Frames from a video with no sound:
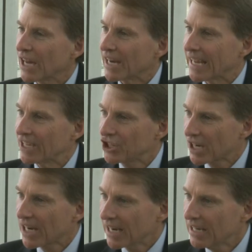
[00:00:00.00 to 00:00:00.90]
how to
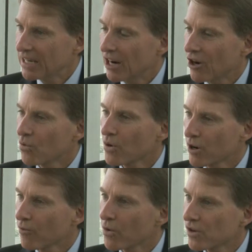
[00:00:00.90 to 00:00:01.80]
educate our
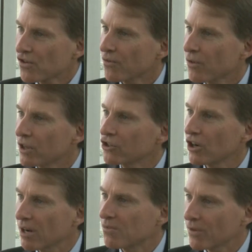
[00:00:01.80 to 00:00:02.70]
workforce for the
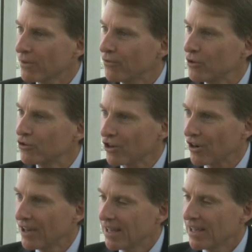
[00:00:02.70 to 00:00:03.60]
jobs of the future.
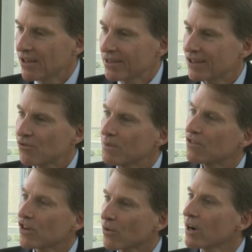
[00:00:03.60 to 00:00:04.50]
This
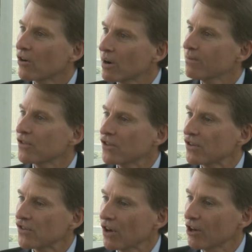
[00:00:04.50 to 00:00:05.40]
means a greater
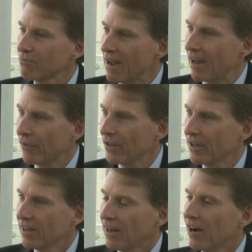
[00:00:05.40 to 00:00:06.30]
emphasis on math,
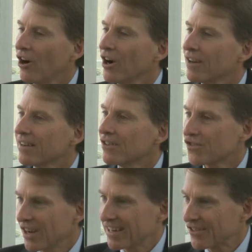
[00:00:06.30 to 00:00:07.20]
on
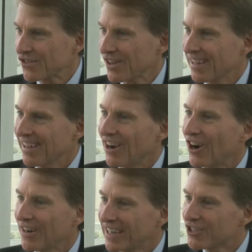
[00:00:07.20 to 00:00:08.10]
science,
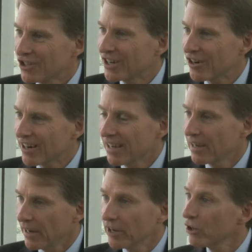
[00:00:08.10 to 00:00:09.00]
on engineering,
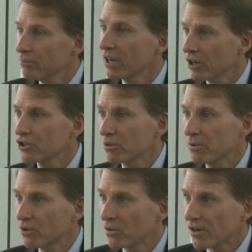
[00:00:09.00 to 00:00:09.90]
and on being
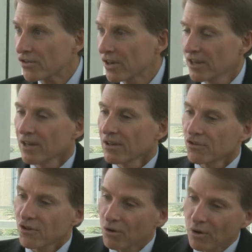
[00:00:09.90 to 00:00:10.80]
entrepreneurs.
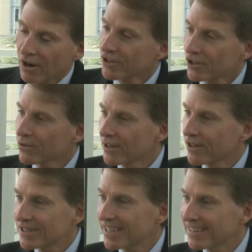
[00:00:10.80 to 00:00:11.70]
So our children
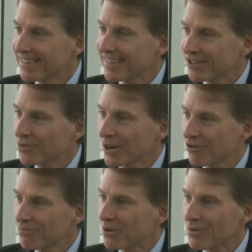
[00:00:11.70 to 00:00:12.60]
are 10 and
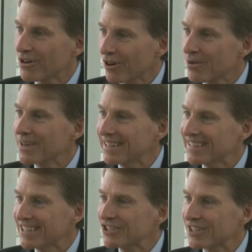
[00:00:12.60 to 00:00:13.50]
12, but we're already
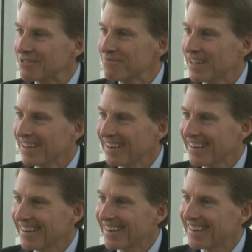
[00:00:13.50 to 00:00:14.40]
teaching them
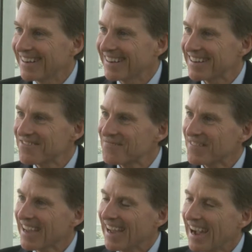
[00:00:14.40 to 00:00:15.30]

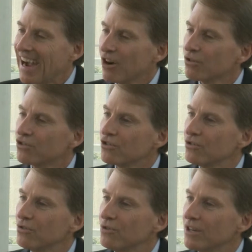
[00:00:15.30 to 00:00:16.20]
how
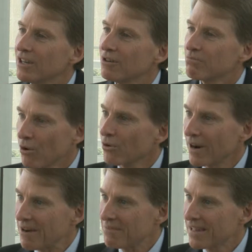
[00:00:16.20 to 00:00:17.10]
to
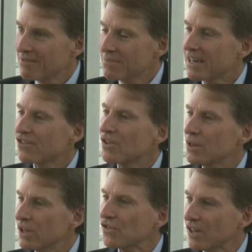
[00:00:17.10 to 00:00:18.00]
program, because
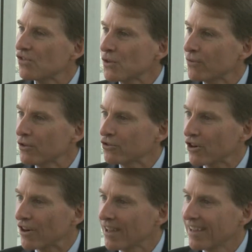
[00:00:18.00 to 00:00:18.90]
this is the
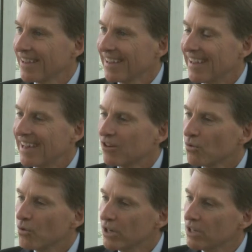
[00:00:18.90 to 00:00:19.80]
future. And
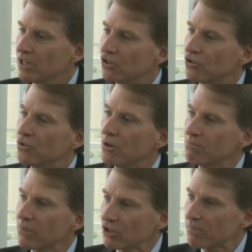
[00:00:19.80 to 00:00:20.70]
we need to do a
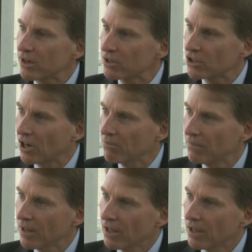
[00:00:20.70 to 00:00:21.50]
much better job